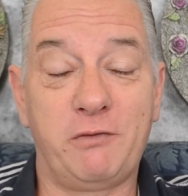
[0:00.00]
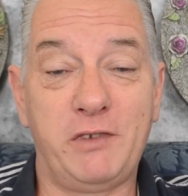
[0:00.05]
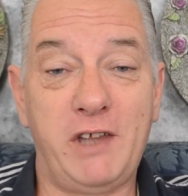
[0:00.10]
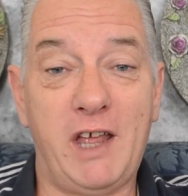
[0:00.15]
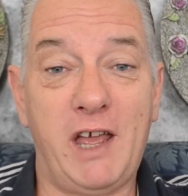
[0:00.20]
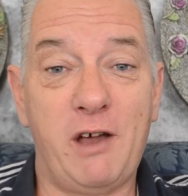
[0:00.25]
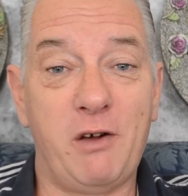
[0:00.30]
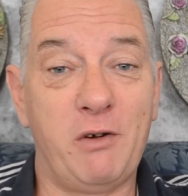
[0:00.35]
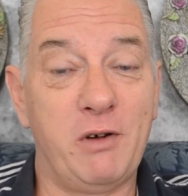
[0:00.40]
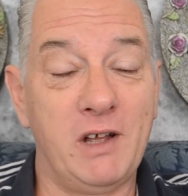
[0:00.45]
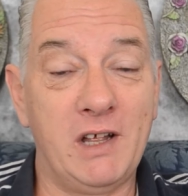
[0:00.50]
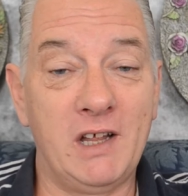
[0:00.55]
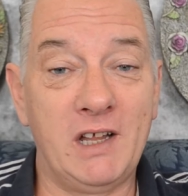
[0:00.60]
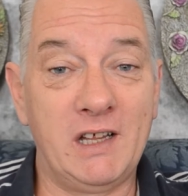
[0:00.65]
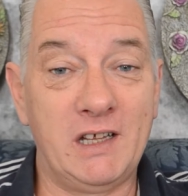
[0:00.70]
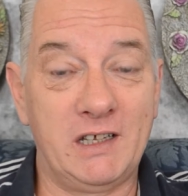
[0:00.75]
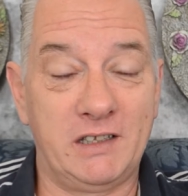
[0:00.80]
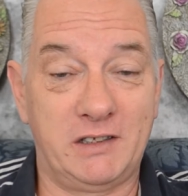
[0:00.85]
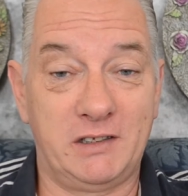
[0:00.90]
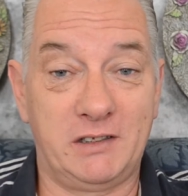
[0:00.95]
Now,
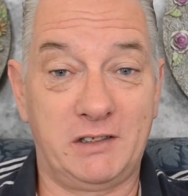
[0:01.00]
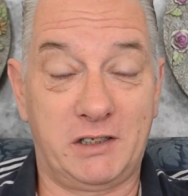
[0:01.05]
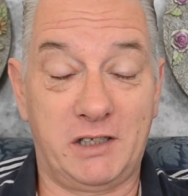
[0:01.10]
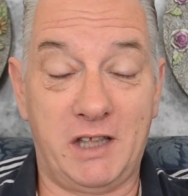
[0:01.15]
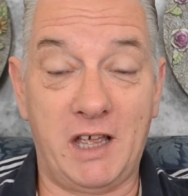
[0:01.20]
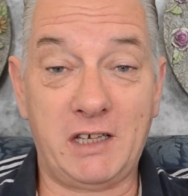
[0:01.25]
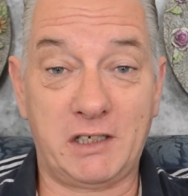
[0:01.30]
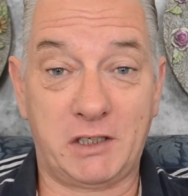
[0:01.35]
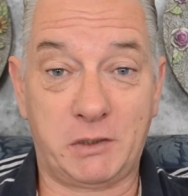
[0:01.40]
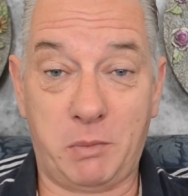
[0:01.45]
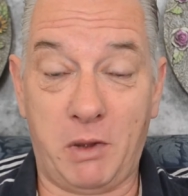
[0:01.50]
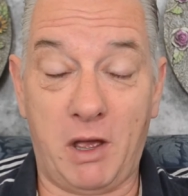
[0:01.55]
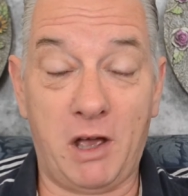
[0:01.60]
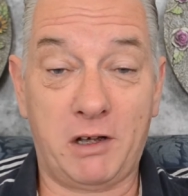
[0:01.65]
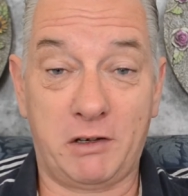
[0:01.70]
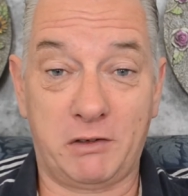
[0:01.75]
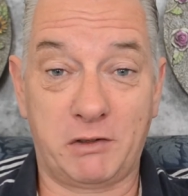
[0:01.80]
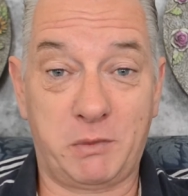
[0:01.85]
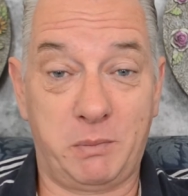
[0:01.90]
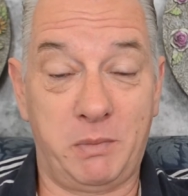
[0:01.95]
that
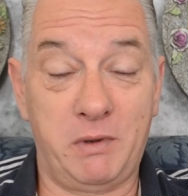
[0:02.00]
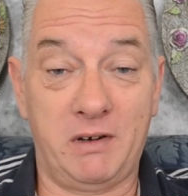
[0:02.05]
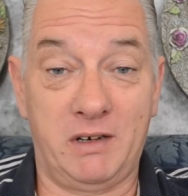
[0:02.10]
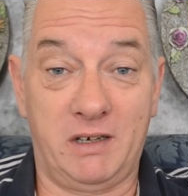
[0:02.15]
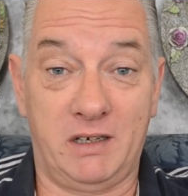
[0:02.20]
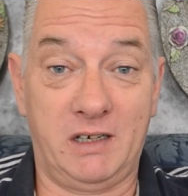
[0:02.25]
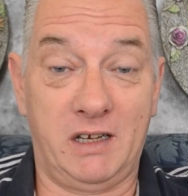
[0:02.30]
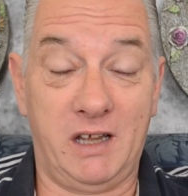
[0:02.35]
spark of spirit,